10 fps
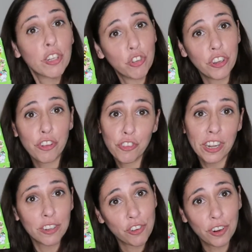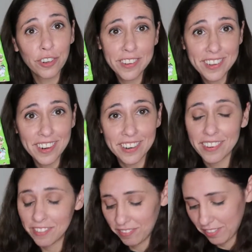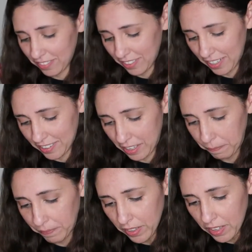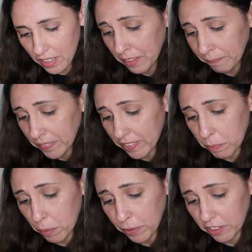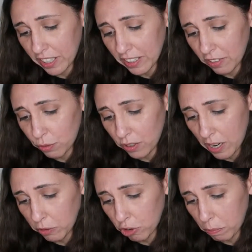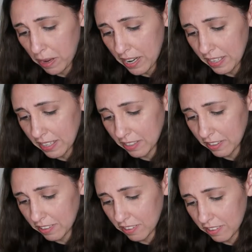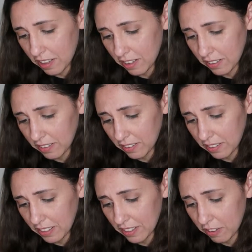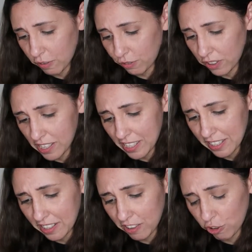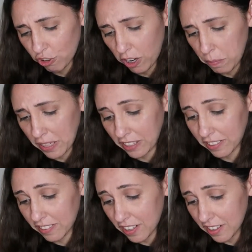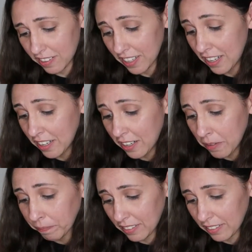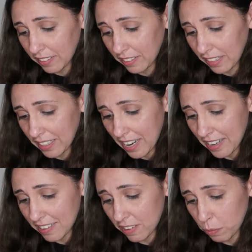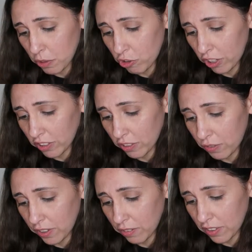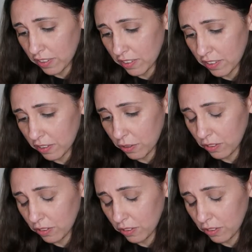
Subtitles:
Shin-chan Chocolate Stars. Nice name. Is a popular candy throughout Japan, and this variety is shaped like stars and has a sweet chocolate flavor. It's